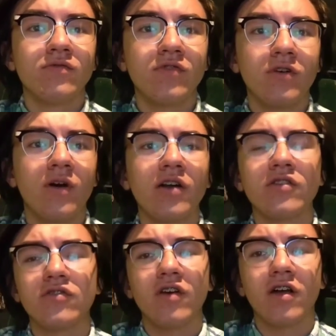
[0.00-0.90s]
So
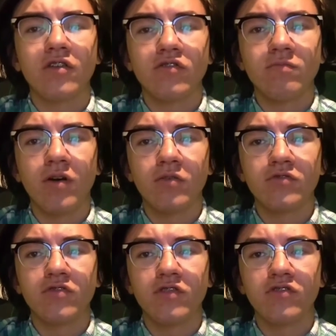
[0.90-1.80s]
I just thought I should
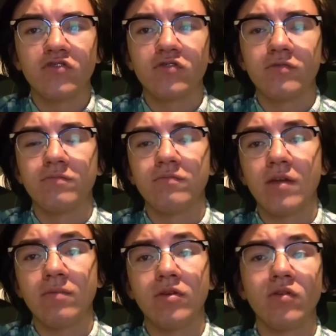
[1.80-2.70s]
post this
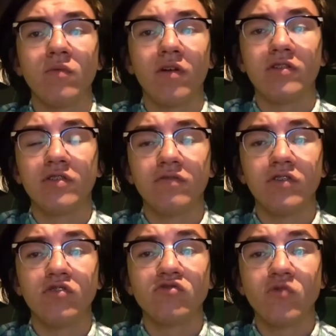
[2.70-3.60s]
maybe
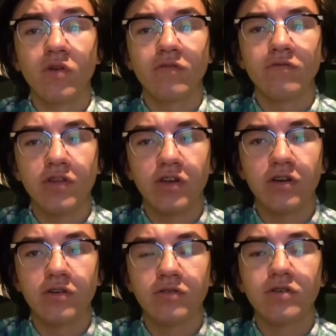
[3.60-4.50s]
relatively short
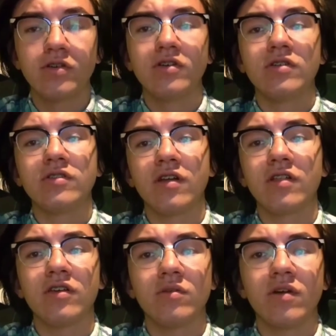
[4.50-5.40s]
video
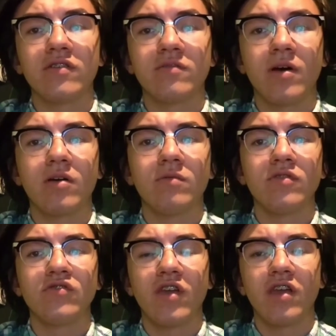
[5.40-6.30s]
telling you guys about
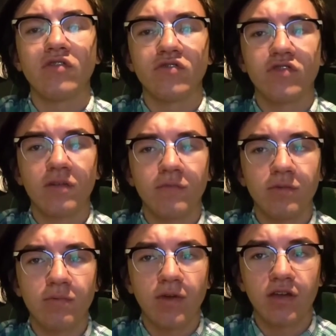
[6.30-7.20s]
the changes that I'm
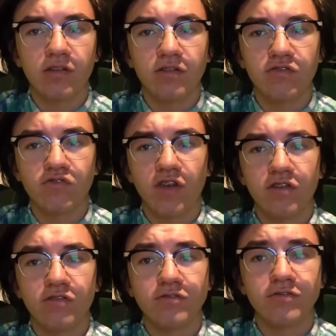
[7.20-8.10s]
going to be making to this
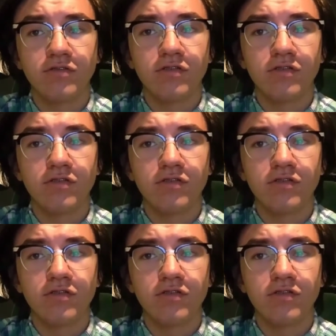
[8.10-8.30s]
channel.